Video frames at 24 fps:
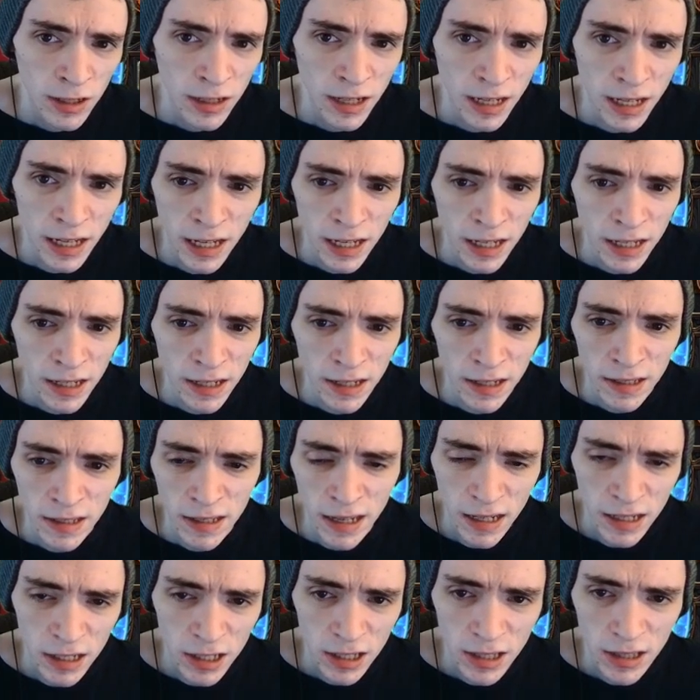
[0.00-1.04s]
and
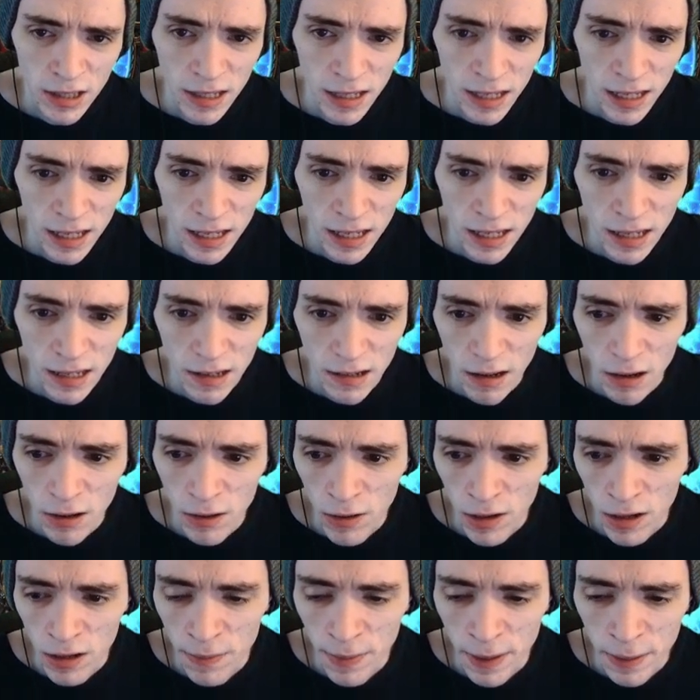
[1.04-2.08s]
Ascension League, a
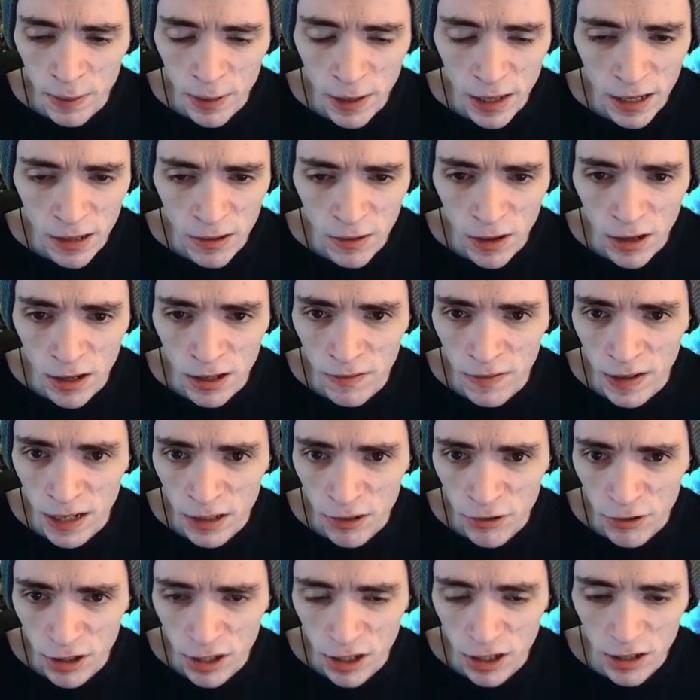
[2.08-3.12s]
lot of people had a lot of
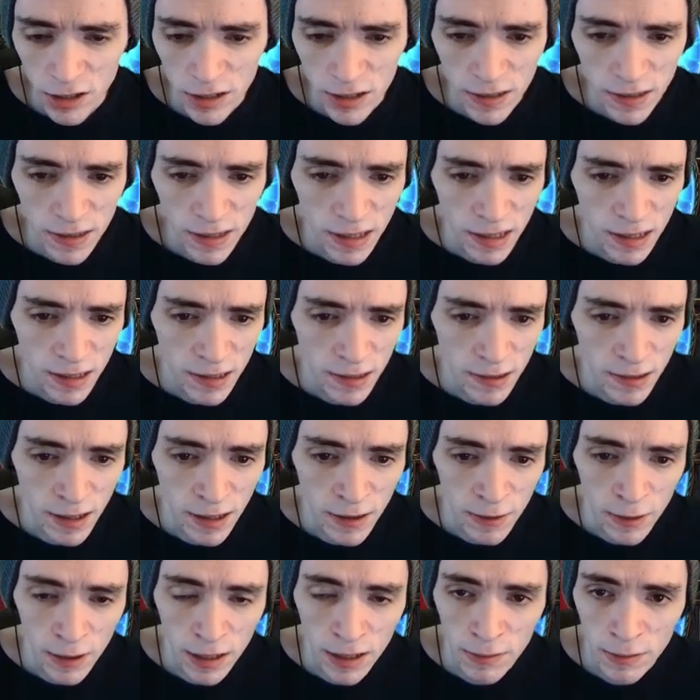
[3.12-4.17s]
extra currency, so they
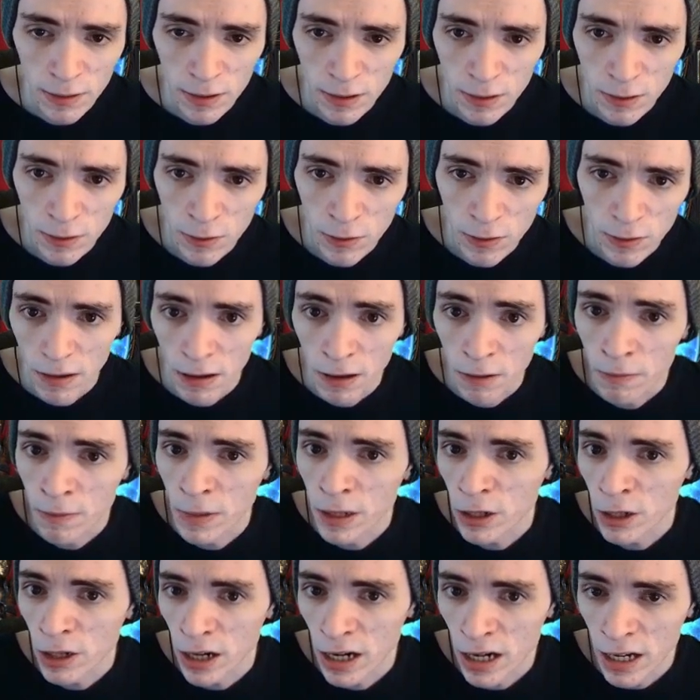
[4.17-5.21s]
were able to
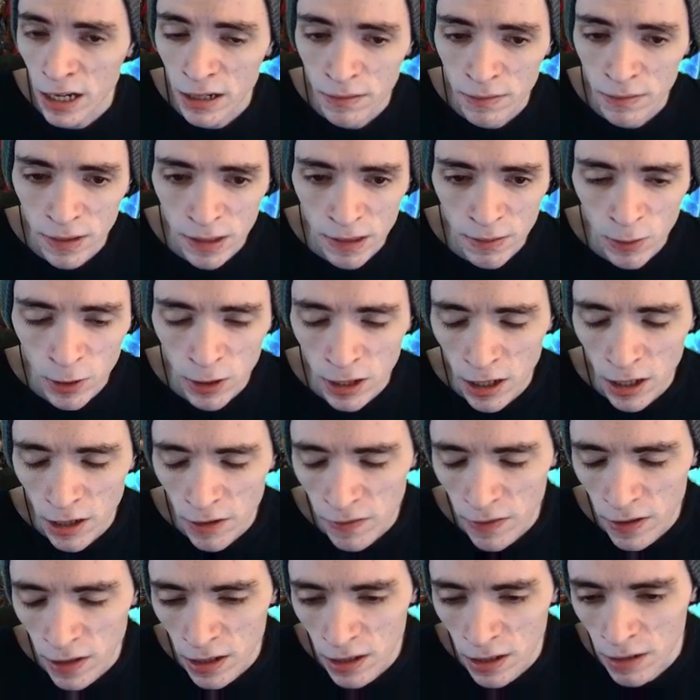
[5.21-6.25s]
mirror items more
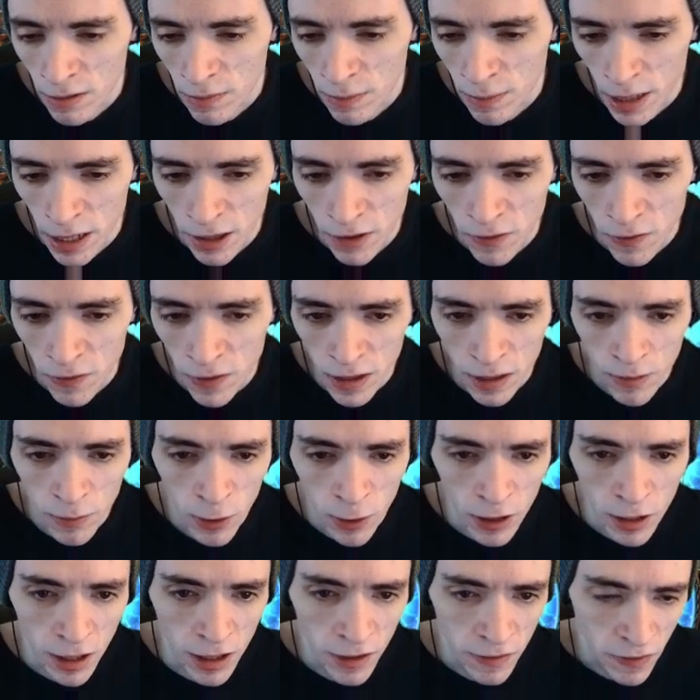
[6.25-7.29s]
often, pay the fee
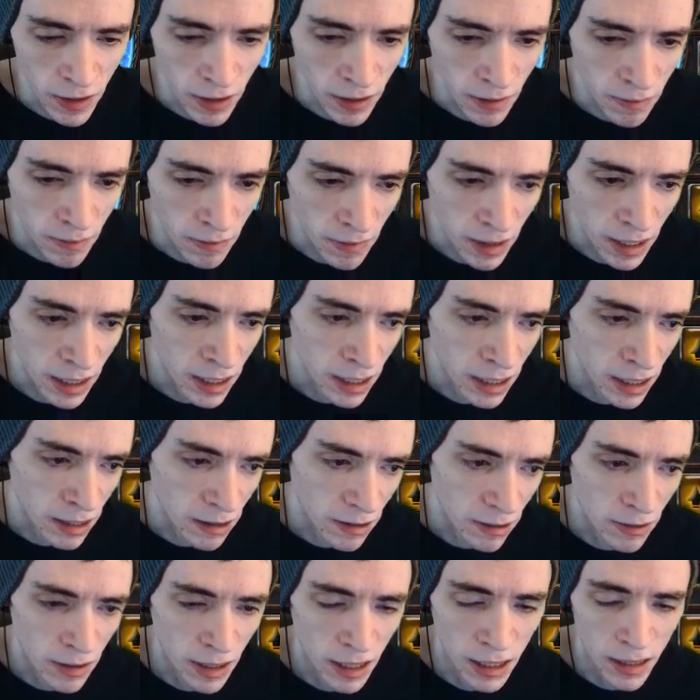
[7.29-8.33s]
more often, meaning,
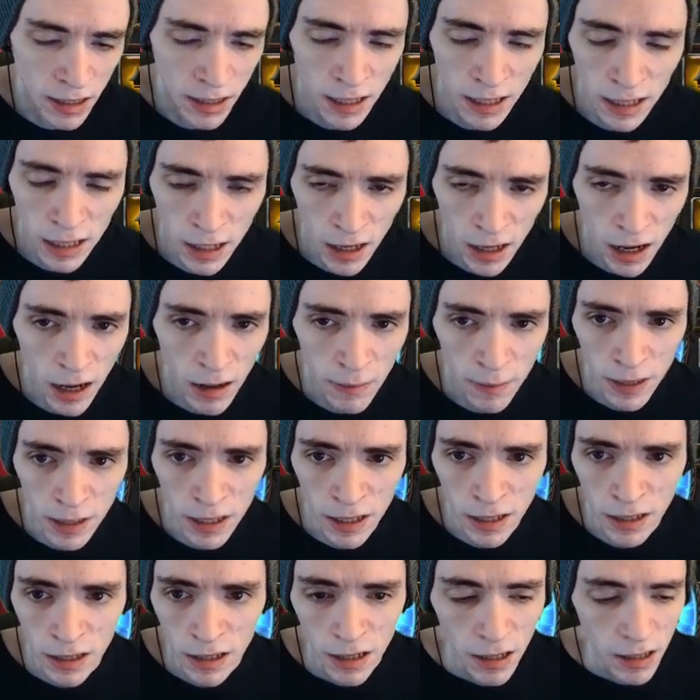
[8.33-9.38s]
okay, they can
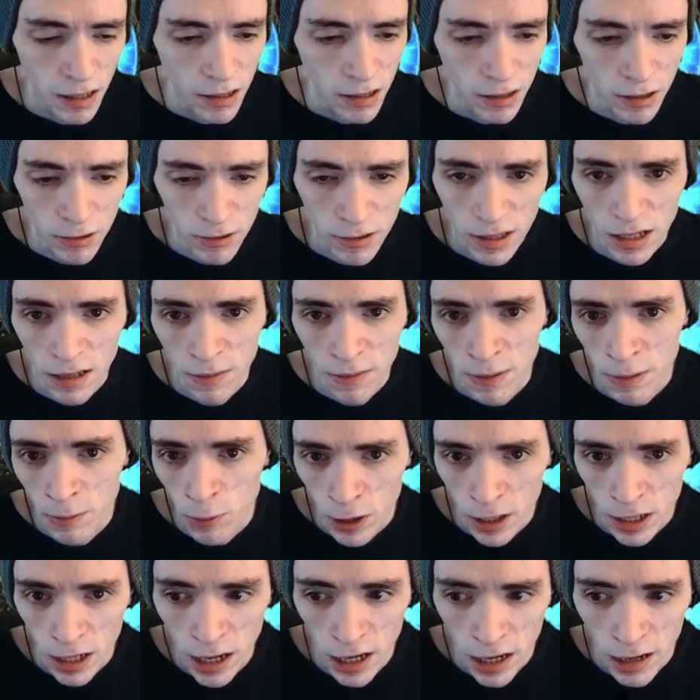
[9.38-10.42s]
copy. There's going to be more
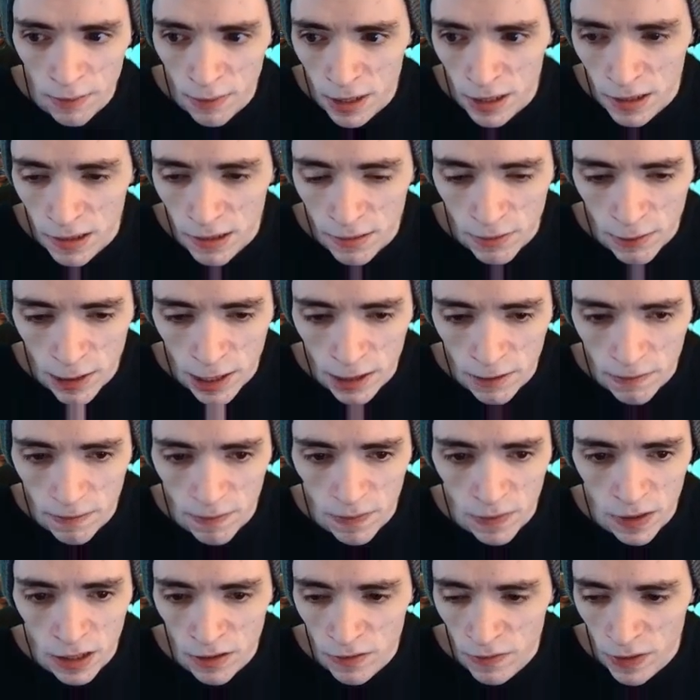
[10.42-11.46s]
copies, right,
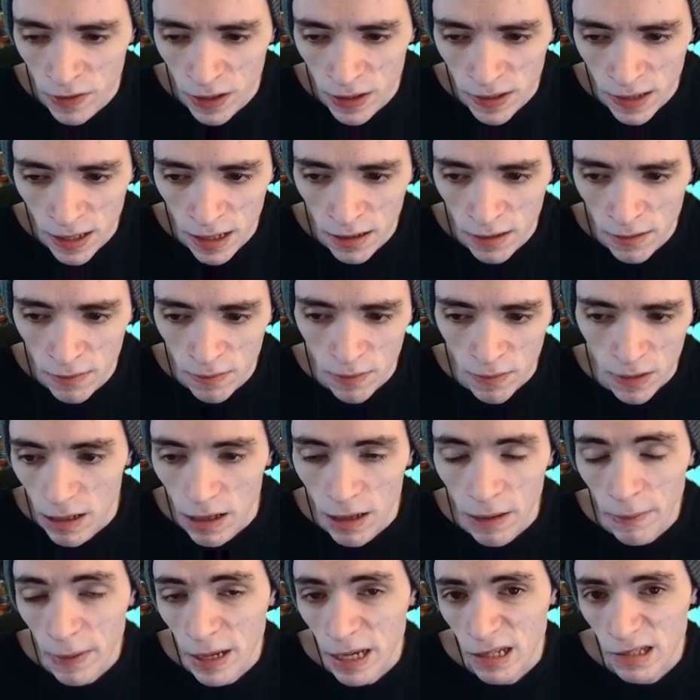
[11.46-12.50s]
of this item.
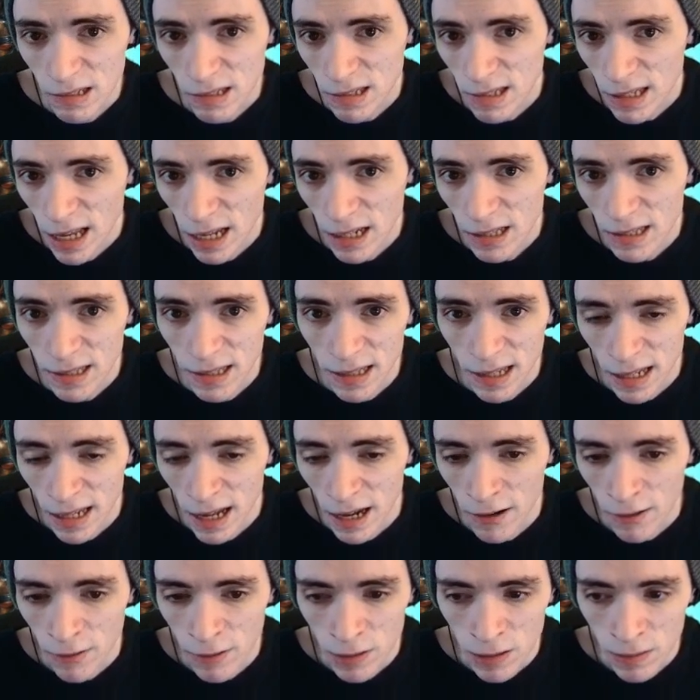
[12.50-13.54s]
It makes sense that
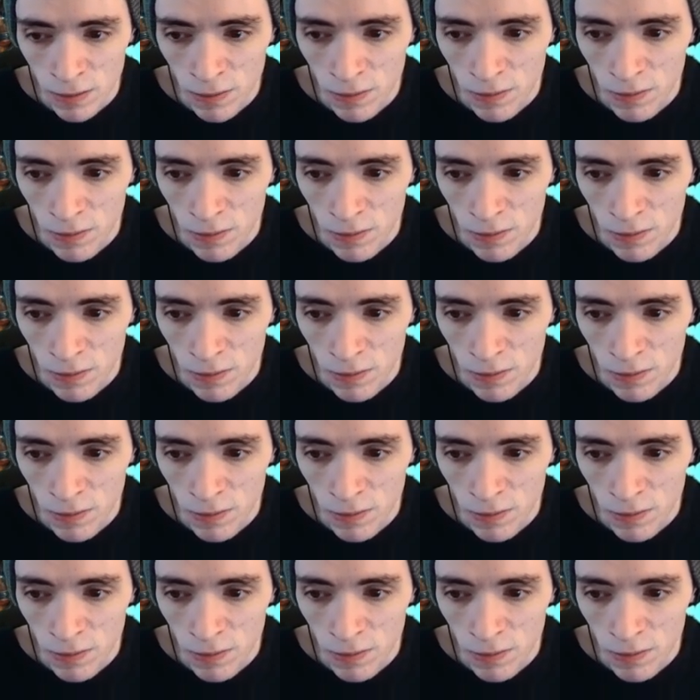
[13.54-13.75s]
that would